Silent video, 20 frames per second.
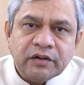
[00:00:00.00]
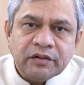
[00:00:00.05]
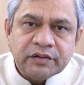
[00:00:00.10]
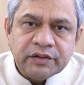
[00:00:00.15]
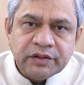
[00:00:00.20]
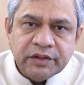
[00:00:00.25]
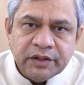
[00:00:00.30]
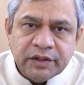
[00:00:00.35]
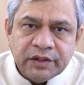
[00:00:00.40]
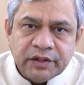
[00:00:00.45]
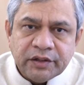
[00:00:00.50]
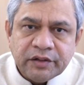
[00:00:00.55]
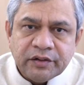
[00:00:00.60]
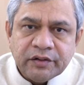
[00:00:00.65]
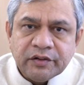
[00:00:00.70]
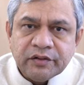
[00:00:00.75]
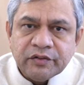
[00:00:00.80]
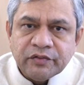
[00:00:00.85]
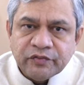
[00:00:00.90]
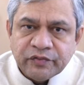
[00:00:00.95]

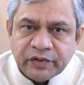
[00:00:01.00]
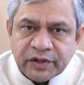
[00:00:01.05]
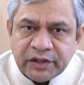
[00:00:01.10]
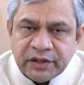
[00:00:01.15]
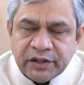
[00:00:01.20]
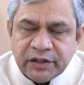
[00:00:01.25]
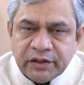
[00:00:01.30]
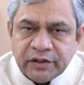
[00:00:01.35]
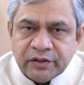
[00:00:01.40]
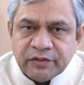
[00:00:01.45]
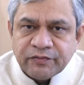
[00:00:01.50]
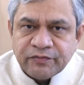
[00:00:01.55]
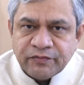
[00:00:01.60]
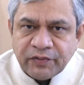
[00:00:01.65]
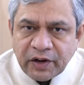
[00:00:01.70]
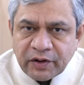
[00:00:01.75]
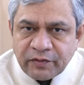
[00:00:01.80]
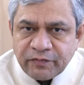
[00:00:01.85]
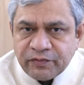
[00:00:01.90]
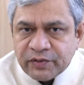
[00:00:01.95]
the very
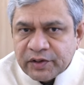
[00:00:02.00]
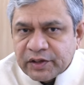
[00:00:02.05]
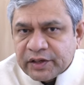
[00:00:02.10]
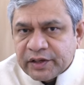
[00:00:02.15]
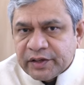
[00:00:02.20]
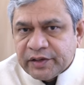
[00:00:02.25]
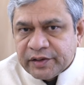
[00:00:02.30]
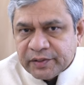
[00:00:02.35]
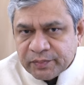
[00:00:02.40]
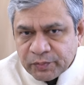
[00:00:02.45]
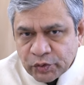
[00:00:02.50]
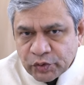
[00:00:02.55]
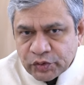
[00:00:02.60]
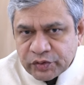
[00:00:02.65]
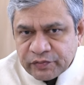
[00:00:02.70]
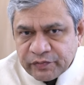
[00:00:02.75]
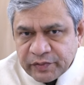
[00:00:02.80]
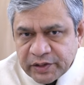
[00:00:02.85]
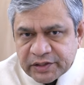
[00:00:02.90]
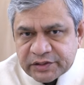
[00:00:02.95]
far-flung and
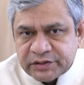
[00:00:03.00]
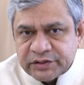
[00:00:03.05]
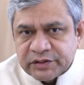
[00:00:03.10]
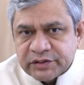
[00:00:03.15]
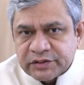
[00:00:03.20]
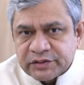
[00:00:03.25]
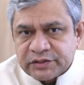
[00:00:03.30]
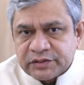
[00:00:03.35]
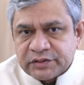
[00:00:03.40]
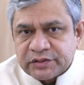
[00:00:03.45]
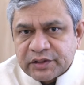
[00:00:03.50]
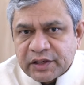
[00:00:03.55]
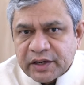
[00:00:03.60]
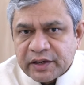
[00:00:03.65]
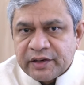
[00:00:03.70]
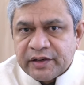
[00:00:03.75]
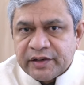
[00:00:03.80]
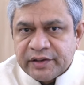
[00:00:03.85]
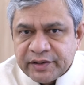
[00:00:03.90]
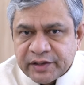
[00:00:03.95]
remote villages
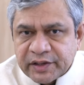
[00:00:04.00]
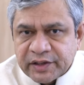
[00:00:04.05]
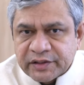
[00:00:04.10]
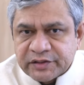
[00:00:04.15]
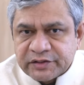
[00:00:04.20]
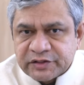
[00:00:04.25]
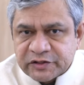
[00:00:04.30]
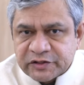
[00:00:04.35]
and areas,